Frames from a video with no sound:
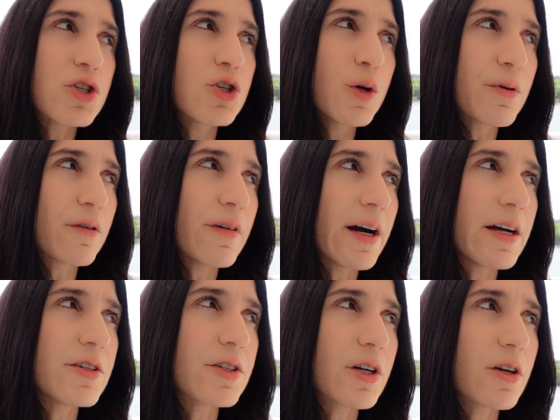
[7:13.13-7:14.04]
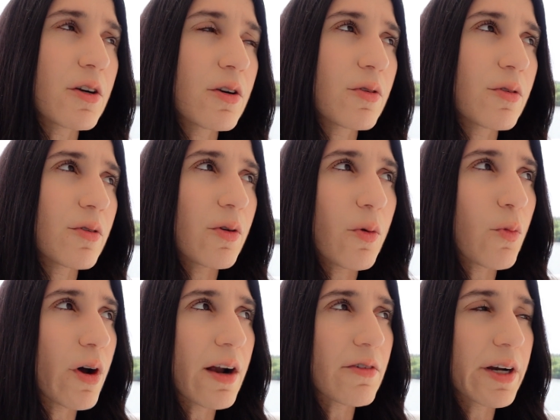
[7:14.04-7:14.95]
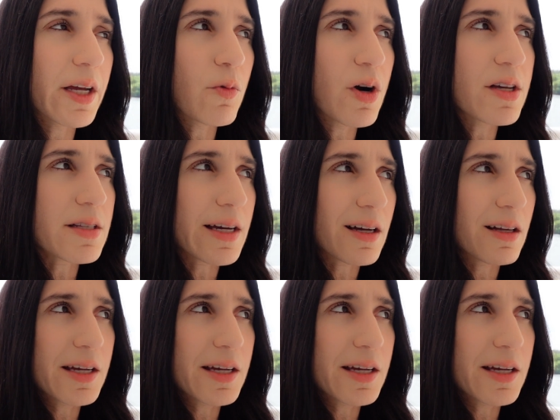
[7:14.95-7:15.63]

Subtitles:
supervisor, or whatever he was,